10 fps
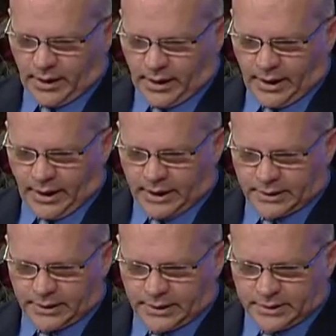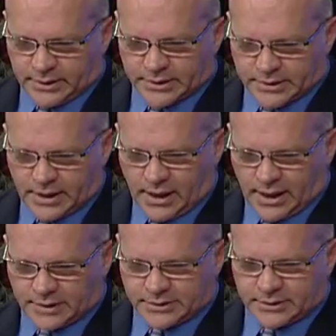And in this
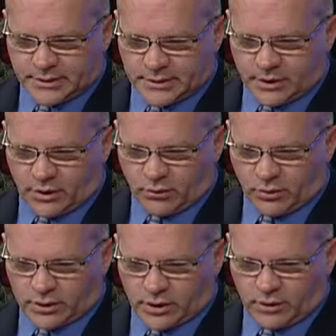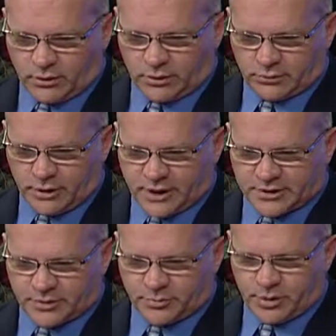case, what Carolyn
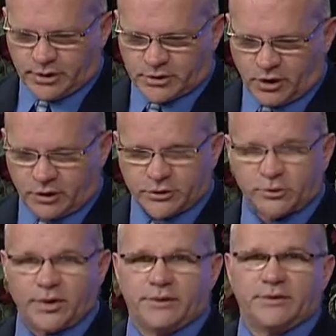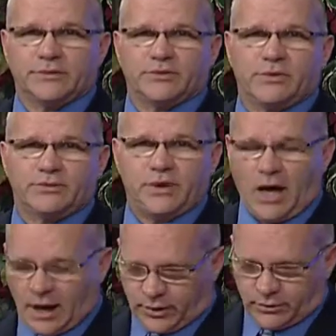Rice is being charged with is her
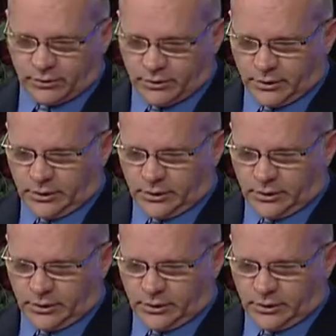daughter,